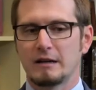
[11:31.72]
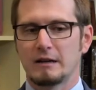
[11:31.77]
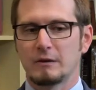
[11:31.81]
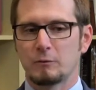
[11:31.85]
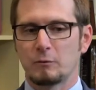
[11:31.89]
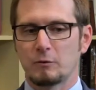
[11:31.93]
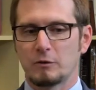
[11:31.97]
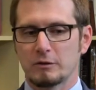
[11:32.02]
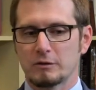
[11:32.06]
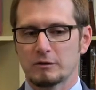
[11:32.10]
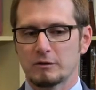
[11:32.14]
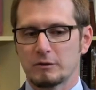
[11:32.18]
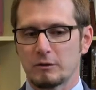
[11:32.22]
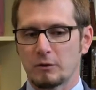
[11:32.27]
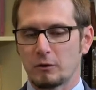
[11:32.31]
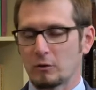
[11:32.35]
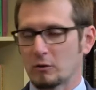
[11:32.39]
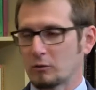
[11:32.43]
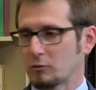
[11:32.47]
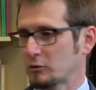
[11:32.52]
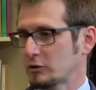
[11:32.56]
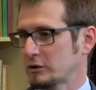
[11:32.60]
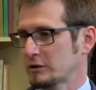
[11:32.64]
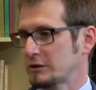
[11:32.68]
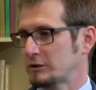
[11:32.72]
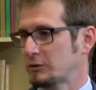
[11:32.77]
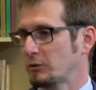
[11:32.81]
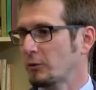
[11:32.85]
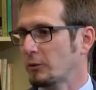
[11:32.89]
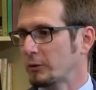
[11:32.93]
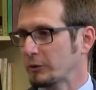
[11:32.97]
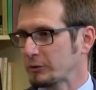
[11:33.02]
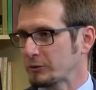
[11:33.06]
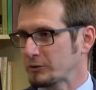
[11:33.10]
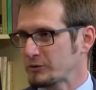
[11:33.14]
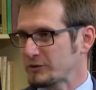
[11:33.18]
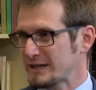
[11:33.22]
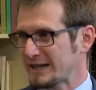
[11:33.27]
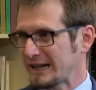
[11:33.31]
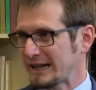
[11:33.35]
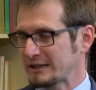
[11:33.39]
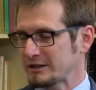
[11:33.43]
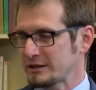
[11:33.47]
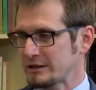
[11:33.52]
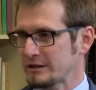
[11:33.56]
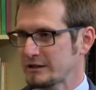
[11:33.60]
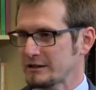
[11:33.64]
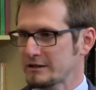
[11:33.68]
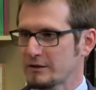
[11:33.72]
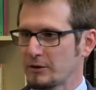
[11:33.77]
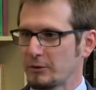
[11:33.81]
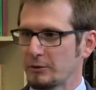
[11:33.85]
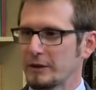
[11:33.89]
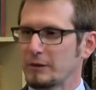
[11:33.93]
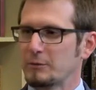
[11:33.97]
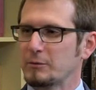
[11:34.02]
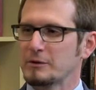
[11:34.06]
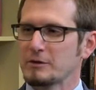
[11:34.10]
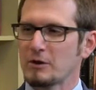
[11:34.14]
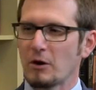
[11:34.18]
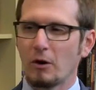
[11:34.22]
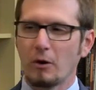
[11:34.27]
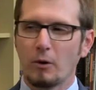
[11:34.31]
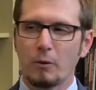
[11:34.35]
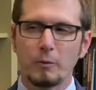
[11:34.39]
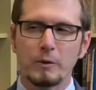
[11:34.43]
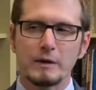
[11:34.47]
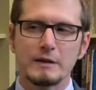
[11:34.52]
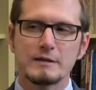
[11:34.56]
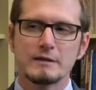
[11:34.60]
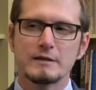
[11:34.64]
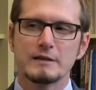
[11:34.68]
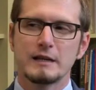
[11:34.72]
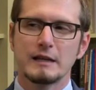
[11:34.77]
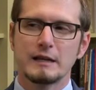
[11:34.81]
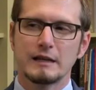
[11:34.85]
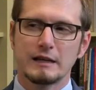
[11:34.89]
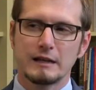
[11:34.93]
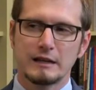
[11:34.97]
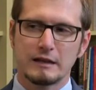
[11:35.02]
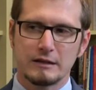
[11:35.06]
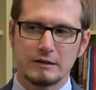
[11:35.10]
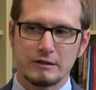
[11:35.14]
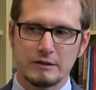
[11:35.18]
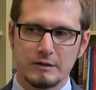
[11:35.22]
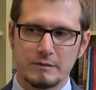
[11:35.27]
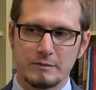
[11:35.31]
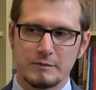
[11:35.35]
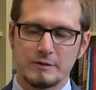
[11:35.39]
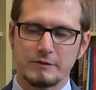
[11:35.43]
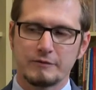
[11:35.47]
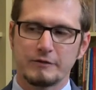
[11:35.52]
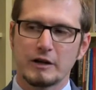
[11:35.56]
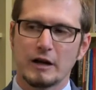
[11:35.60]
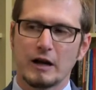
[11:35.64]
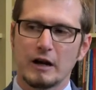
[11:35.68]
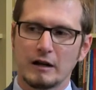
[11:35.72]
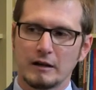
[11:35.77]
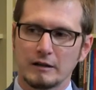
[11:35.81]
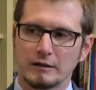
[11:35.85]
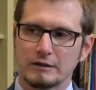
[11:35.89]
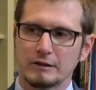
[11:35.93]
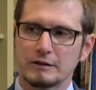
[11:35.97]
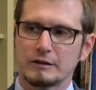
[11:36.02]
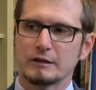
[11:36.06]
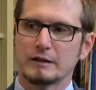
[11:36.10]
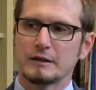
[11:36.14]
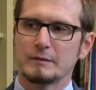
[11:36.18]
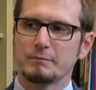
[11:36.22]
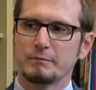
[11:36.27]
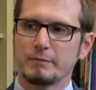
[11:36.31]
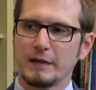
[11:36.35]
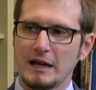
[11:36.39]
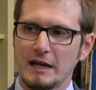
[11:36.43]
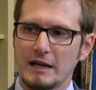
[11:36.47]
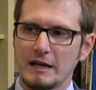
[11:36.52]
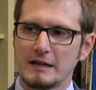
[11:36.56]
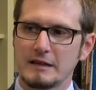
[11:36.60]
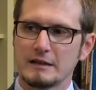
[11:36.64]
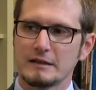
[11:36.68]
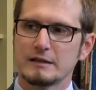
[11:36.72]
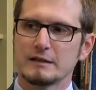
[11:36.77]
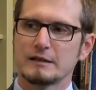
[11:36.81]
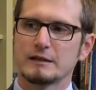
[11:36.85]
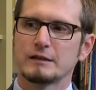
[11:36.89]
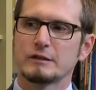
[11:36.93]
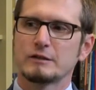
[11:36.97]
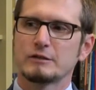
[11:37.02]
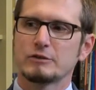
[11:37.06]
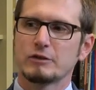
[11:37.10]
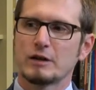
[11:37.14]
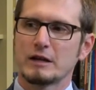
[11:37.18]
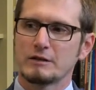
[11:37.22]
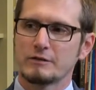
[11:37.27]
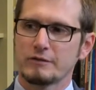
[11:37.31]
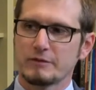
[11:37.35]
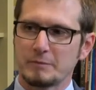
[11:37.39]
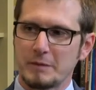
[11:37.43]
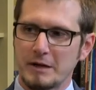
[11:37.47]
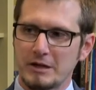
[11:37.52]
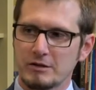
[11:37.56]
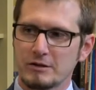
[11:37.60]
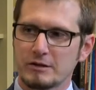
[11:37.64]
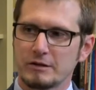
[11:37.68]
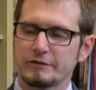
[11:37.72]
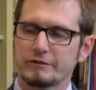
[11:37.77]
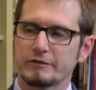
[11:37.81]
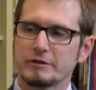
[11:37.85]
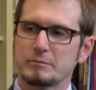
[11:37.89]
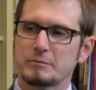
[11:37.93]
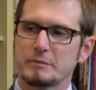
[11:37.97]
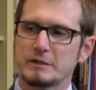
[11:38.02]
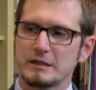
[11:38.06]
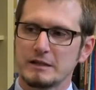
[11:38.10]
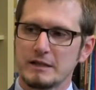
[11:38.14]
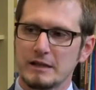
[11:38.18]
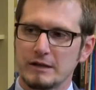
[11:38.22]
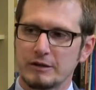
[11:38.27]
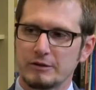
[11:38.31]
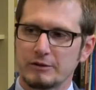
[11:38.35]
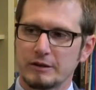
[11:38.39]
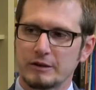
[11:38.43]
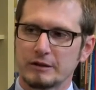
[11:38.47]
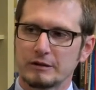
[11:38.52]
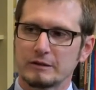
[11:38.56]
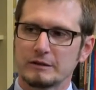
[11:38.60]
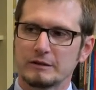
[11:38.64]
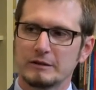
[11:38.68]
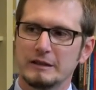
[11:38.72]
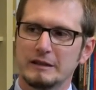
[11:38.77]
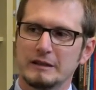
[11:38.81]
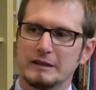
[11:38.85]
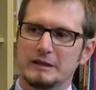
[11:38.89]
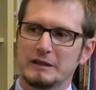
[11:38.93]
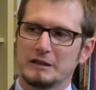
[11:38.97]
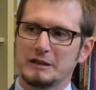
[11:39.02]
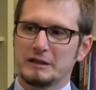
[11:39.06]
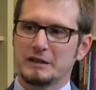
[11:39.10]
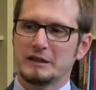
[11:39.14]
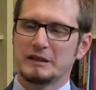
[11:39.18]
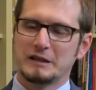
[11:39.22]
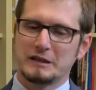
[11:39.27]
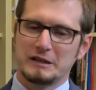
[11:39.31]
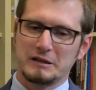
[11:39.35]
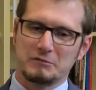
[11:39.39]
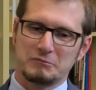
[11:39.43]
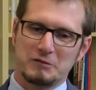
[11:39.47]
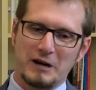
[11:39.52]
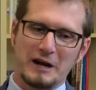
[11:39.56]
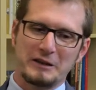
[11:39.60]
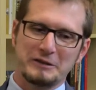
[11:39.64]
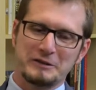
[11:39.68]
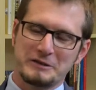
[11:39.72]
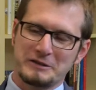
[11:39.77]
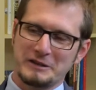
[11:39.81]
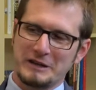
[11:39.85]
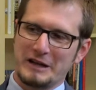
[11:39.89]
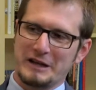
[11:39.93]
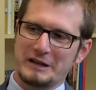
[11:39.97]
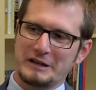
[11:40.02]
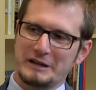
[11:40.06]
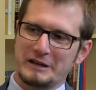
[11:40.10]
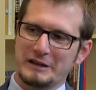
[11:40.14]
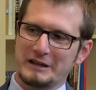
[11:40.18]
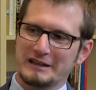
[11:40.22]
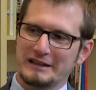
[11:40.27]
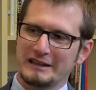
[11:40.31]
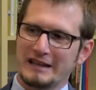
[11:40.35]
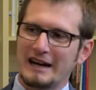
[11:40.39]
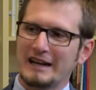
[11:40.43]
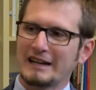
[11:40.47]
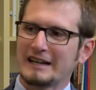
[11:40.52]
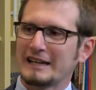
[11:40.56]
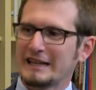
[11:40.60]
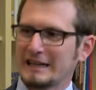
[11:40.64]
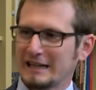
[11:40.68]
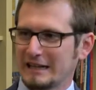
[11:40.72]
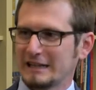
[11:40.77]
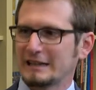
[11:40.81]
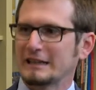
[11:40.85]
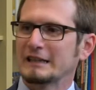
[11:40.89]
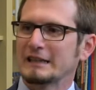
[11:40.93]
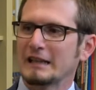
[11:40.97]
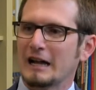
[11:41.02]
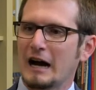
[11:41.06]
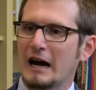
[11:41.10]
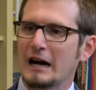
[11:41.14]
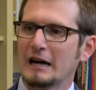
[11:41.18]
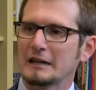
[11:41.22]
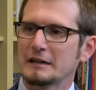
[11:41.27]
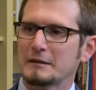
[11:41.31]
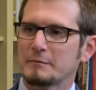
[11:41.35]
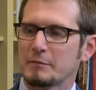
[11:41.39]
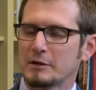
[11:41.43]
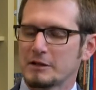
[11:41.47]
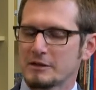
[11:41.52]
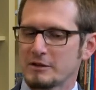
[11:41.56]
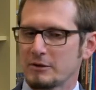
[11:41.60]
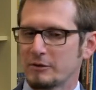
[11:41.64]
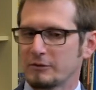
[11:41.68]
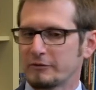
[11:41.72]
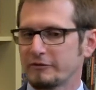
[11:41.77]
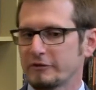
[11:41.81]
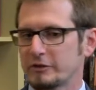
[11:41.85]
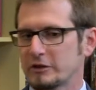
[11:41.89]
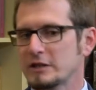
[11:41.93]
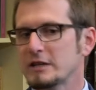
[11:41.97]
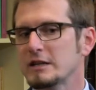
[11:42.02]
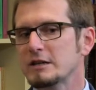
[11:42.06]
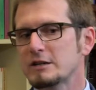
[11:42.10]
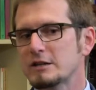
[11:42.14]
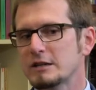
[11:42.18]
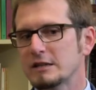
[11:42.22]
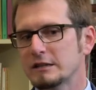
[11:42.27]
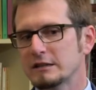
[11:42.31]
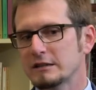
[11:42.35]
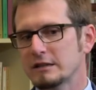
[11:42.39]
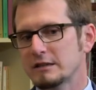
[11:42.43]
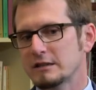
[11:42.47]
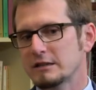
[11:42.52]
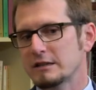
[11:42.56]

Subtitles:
worked in oil sketches. So he was always thinking in terms of color and paint and the transformation of the material, rather than locking in a line. But so for Titian